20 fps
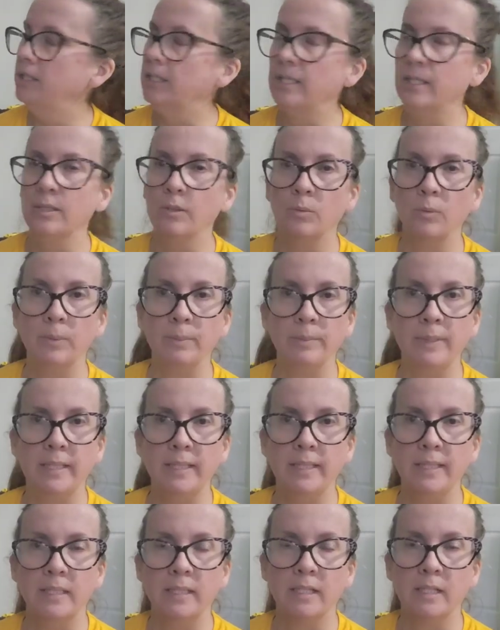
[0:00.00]
it would
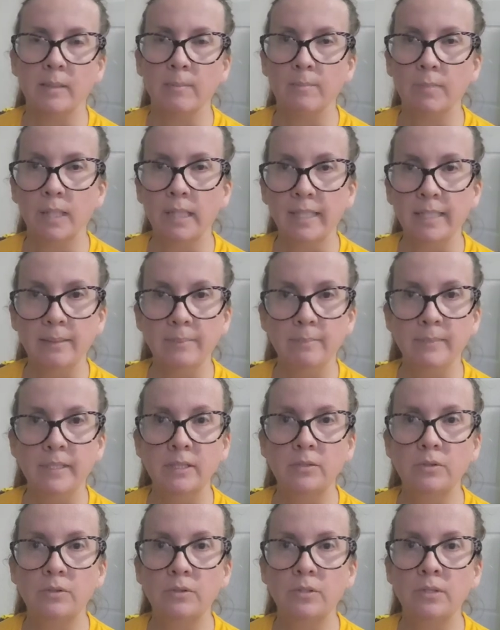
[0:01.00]
be a complete
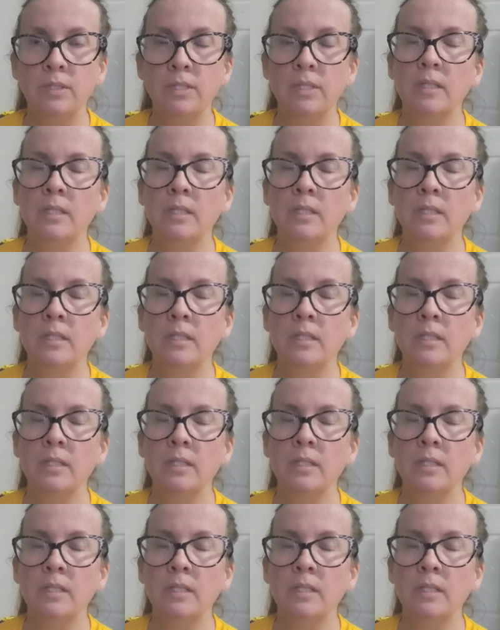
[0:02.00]
meal.